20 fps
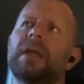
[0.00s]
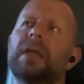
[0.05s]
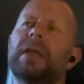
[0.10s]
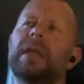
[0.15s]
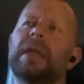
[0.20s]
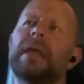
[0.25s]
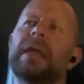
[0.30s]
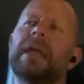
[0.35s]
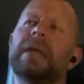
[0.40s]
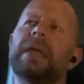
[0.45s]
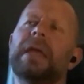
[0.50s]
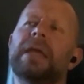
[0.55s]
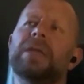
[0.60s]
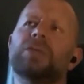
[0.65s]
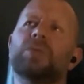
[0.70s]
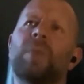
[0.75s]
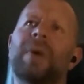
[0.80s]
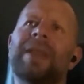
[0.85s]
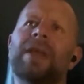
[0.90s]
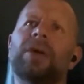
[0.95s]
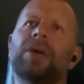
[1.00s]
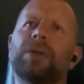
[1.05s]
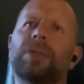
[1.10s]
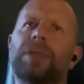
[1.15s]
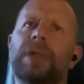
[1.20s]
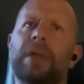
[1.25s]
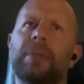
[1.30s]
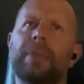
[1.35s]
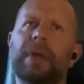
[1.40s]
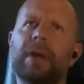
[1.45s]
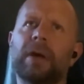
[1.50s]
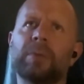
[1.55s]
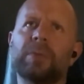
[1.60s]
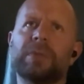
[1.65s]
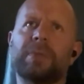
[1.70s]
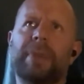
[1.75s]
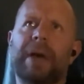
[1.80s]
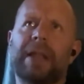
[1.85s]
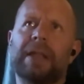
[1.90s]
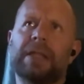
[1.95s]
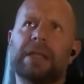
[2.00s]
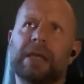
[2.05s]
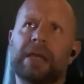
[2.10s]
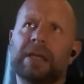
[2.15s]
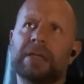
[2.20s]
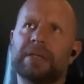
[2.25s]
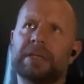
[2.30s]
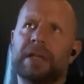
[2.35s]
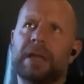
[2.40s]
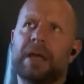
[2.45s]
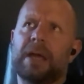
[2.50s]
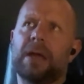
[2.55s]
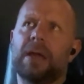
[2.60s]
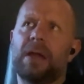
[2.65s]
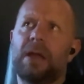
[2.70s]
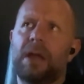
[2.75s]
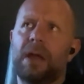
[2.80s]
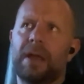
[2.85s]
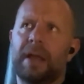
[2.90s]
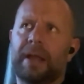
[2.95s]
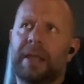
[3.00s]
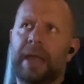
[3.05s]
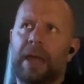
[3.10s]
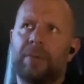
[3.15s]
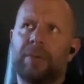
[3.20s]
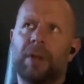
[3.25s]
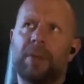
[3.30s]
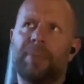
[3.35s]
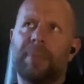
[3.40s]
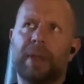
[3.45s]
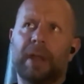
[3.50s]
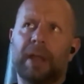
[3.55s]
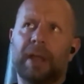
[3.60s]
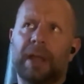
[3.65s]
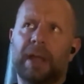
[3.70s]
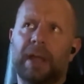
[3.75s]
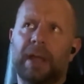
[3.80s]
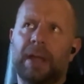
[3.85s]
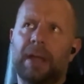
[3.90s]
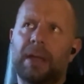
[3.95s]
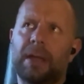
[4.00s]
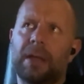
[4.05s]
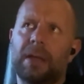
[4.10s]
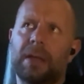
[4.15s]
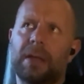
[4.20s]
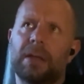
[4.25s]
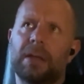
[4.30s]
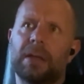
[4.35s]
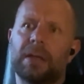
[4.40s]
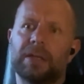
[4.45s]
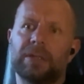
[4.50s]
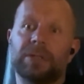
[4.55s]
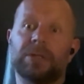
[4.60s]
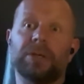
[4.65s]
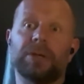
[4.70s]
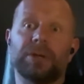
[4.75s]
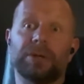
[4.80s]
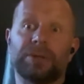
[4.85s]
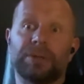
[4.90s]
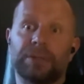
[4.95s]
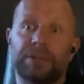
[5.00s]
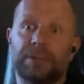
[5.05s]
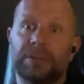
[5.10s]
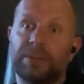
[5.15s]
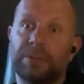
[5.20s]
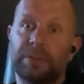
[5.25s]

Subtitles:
It's when a good thing becomes a bad thing, isn't it? And accountability is good.